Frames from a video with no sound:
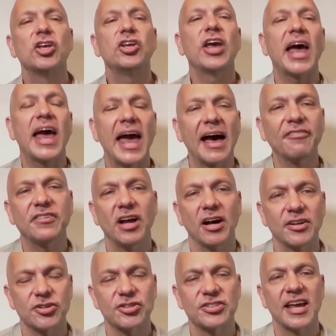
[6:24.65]
You have to
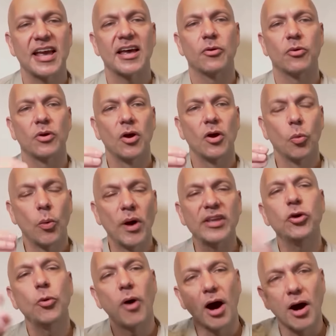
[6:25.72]
understand
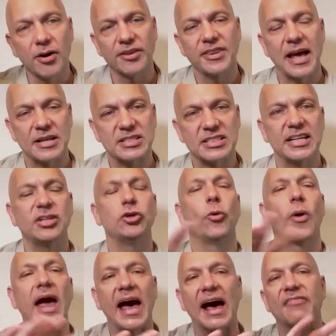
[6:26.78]
when you are in that seat,
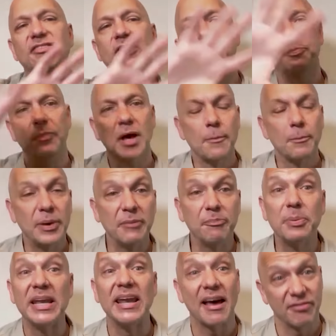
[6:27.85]
you have to be
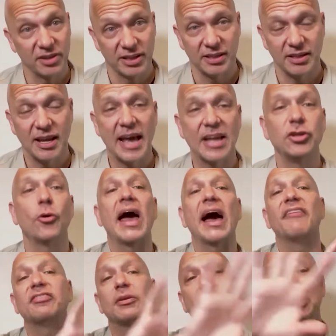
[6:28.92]
benevolent and you
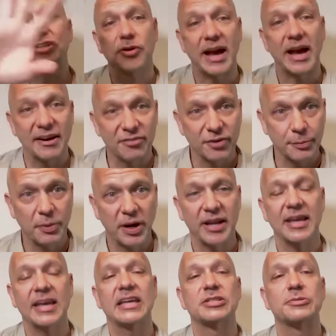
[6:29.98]
have to make sure
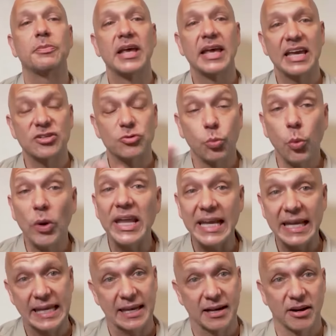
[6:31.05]
everybody is is
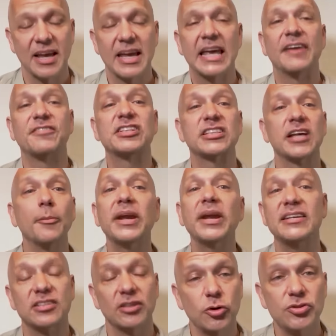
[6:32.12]
winning here. If
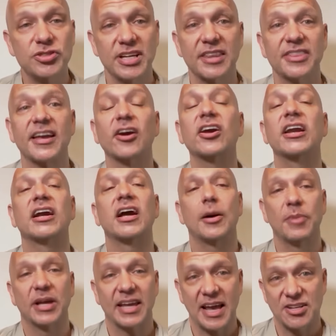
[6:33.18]
somebody's losing, they're going to
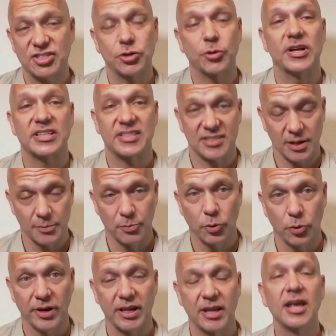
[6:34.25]
come against you at some point.
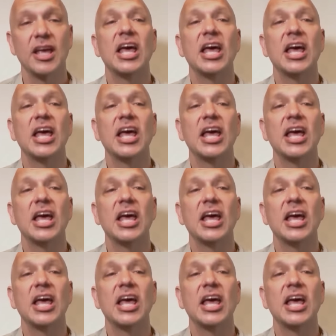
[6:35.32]
Wait, wait.